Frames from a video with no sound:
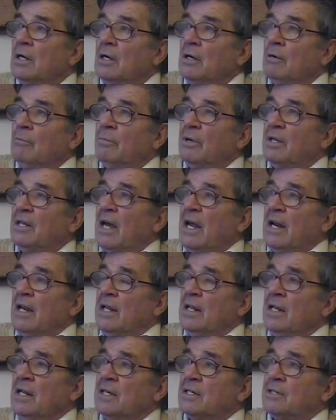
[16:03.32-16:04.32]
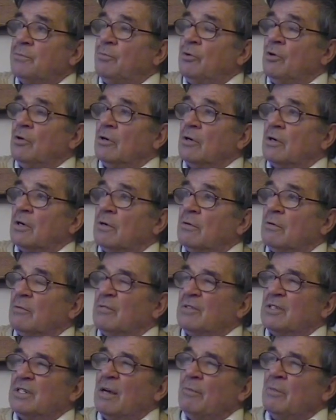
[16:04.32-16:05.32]
but then in this book,
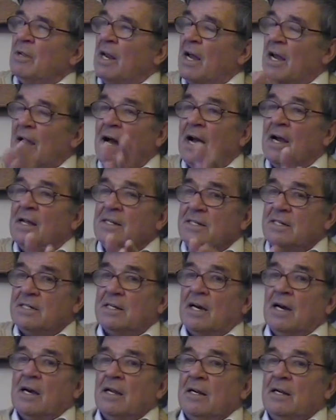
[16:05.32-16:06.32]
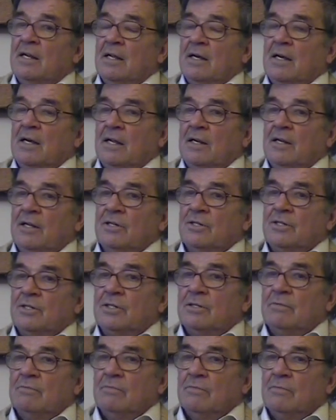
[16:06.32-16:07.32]
something like Einstein, and
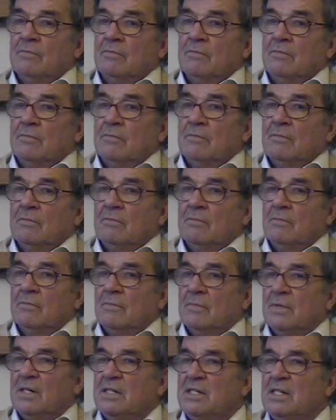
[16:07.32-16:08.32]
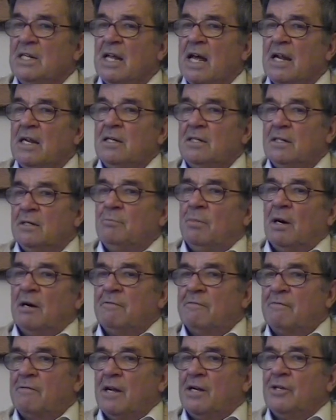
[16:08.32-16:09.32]
is it edited by
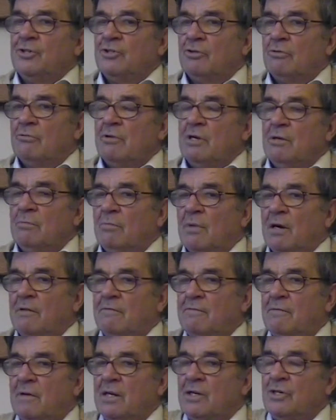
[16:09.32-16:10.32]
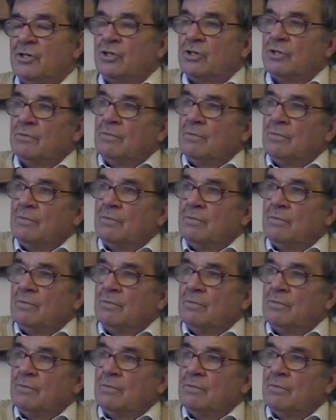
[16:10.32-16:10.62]
French or written by French?